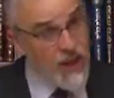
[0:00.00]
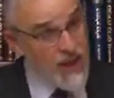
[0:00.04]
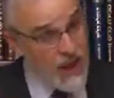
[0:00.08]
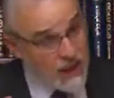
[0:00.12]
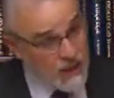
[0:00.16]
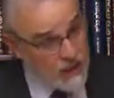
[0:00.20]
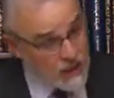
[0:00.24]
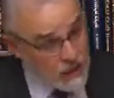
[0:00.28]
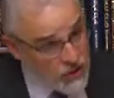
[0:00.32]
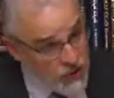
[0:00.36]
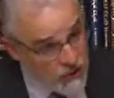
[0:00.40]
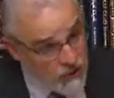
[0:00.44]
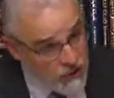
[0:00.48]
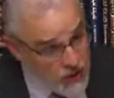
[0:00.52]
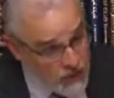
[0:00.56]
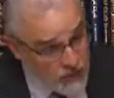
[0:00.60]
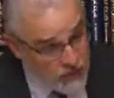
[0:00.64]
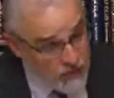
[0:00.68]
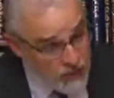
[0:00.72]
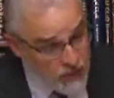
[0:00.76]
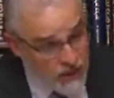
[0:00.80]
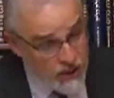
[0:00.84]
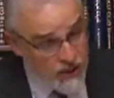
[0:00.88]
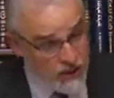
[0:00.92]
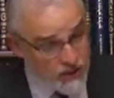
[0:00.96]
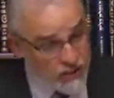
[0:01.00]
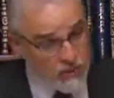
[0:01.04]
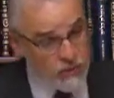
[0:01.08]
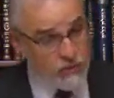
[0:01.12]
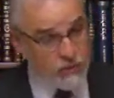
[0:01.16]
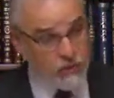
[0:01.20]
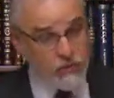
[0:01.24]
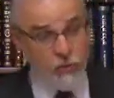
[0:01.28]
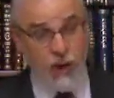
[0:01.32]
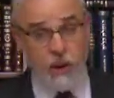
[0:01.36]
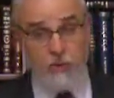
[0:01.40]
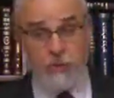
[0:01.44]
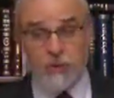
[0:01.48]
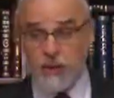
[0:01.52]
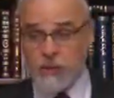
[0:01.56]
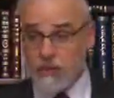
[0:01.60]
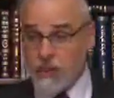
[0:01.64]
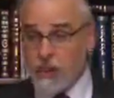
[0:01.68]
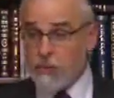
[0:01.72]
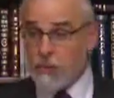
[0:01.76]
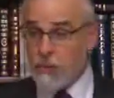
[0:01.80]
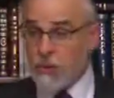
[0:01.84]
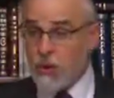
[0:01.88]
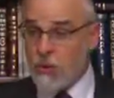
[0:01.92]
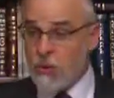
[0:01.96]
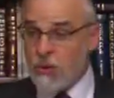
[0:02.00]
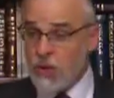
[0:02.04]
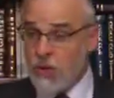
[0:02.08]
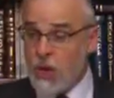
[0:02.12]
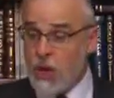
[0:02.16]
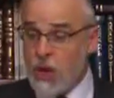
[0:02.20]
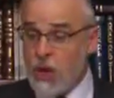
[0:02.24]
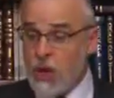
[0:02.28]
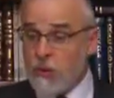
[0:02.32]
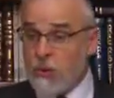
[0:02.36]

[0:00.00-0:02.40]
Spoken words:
and David HaMelech is described as Admoni,